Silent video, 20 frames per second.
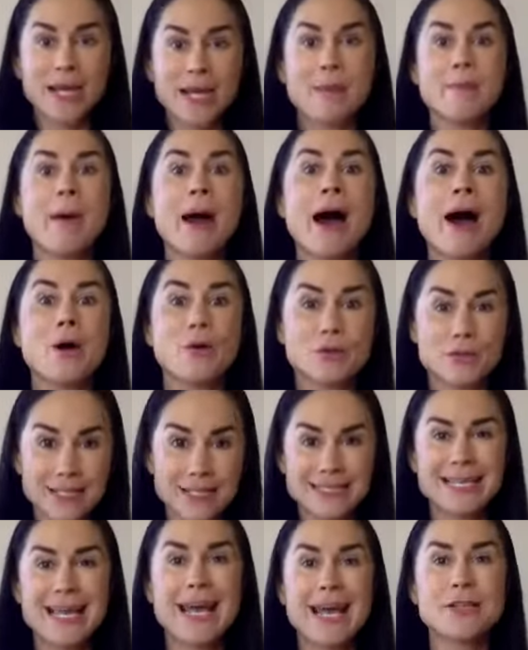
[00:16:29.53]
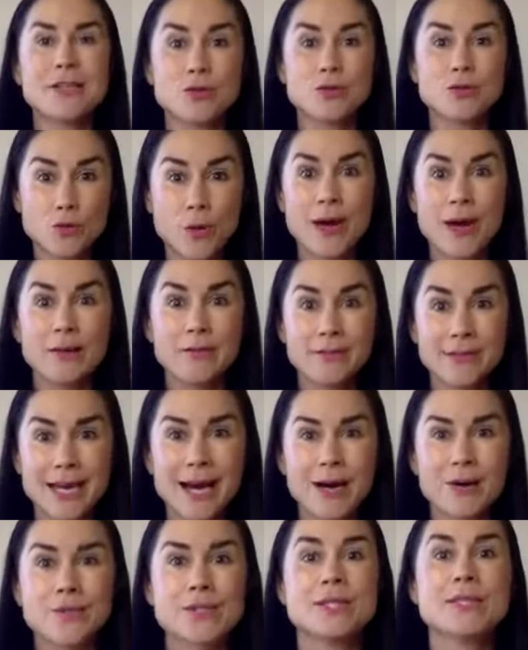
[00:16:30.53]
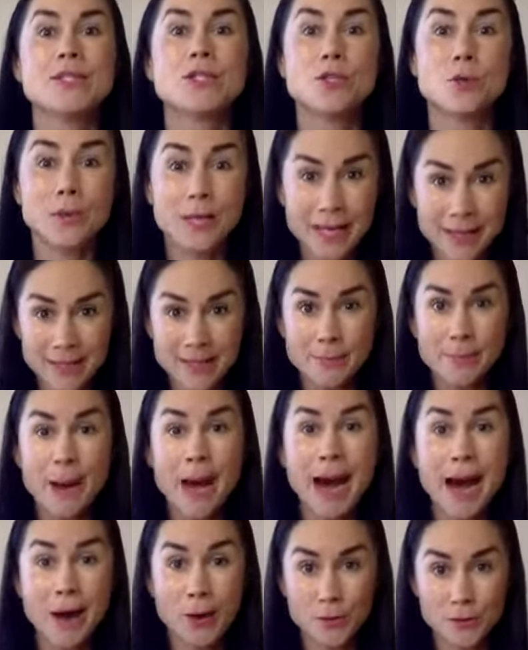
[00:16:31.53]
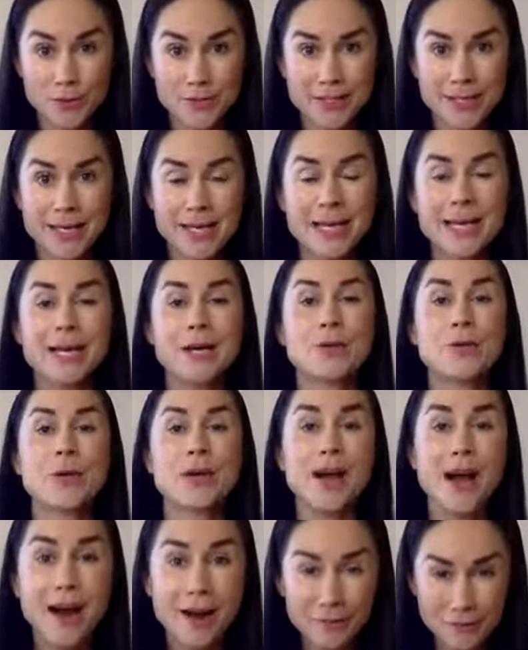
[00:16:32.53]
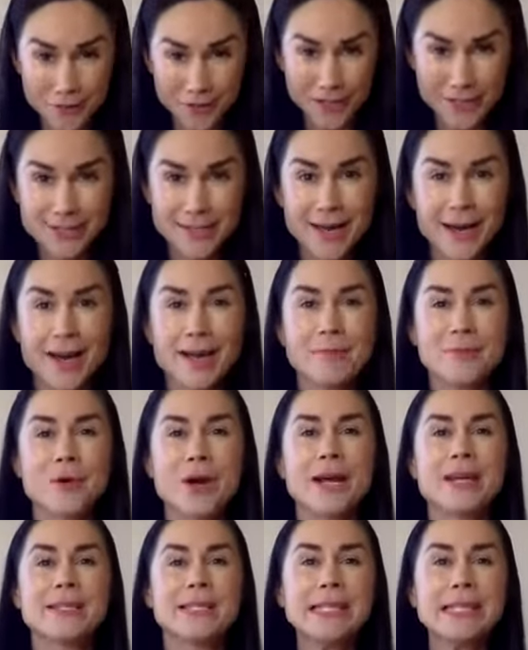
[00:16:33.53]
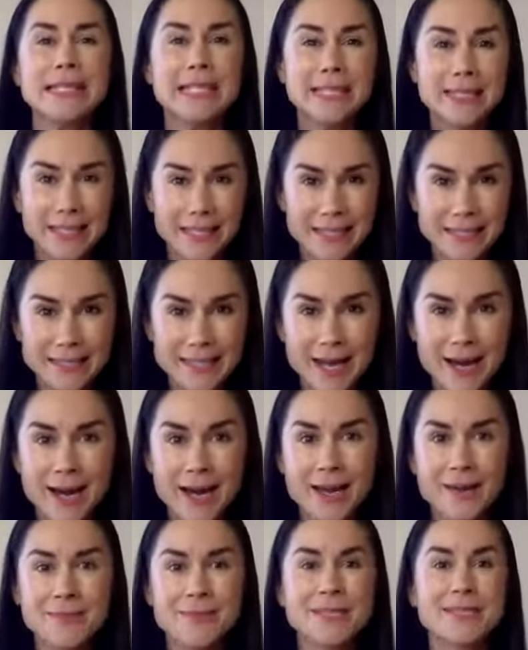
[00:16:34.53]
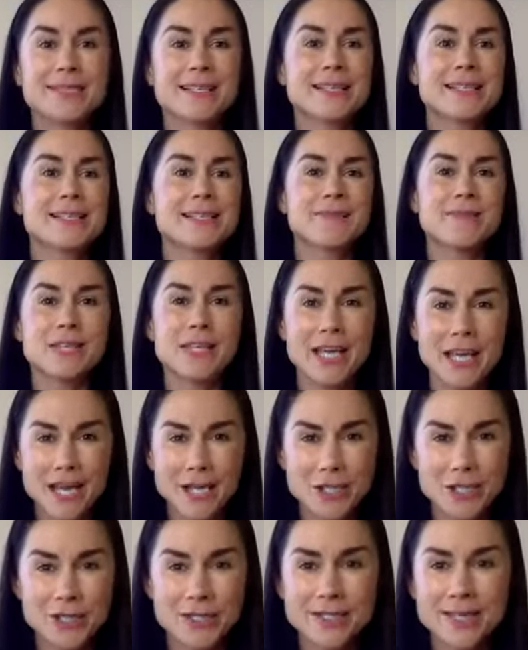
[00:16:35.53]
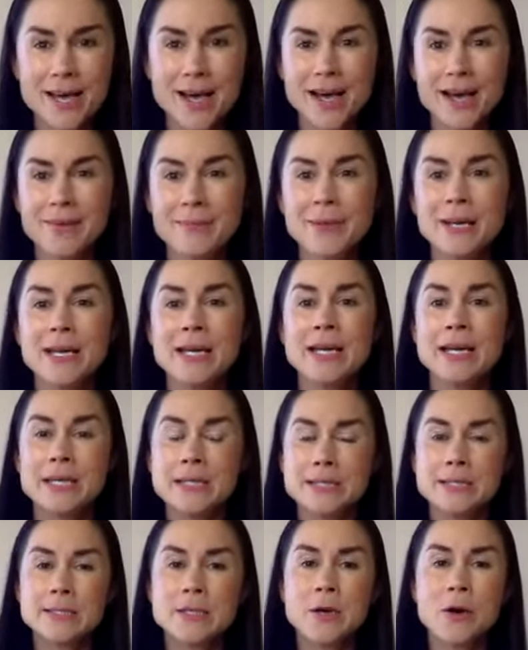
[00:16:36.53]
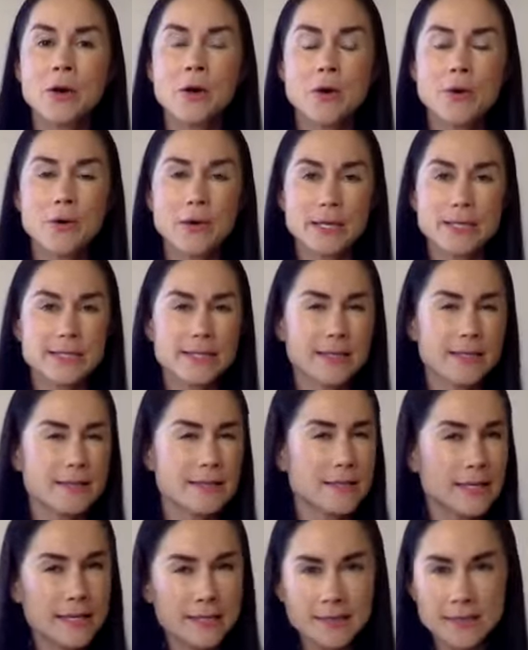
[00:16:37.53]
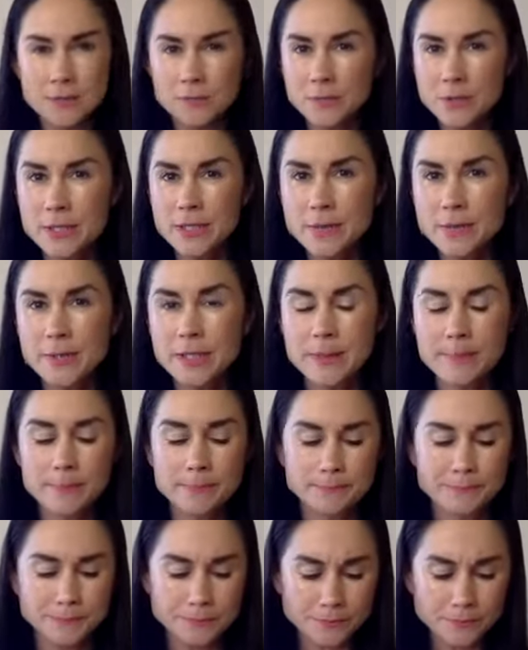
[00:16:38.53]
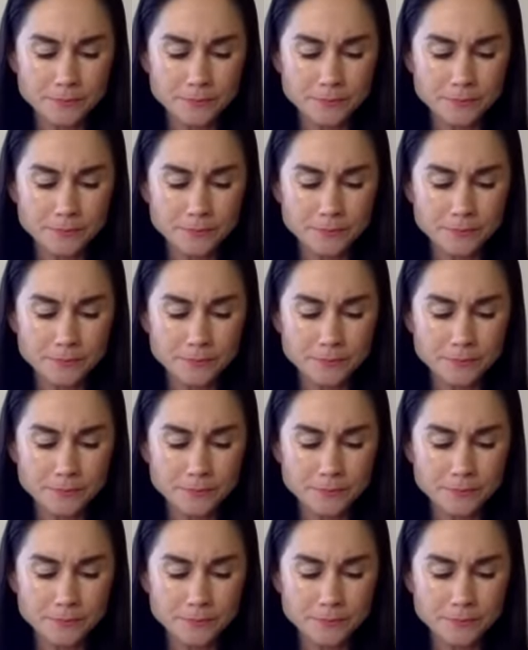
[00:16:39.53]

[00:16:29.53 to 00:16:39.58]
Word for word: about 10 to 12,000 to get them out recovery time right healing time detoxification time so it's a it's a really really